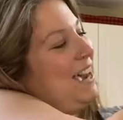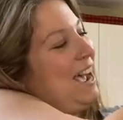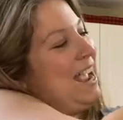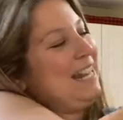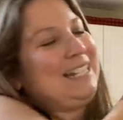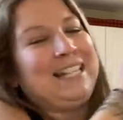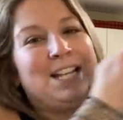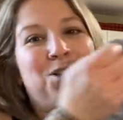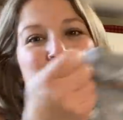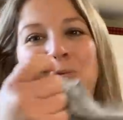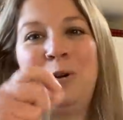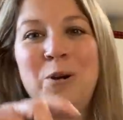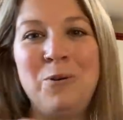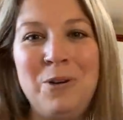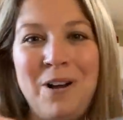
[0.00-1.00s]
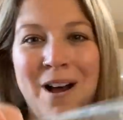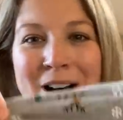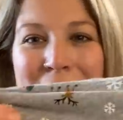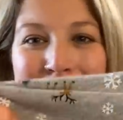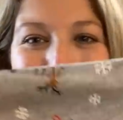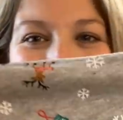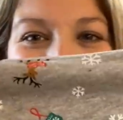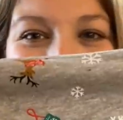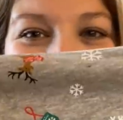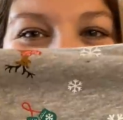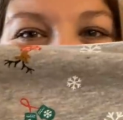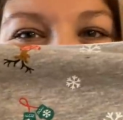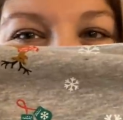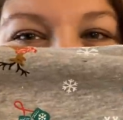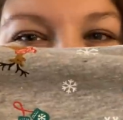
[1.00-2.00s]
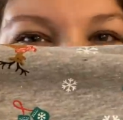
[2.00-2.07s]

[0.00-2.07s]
guys, it's Rudolph. I didn't even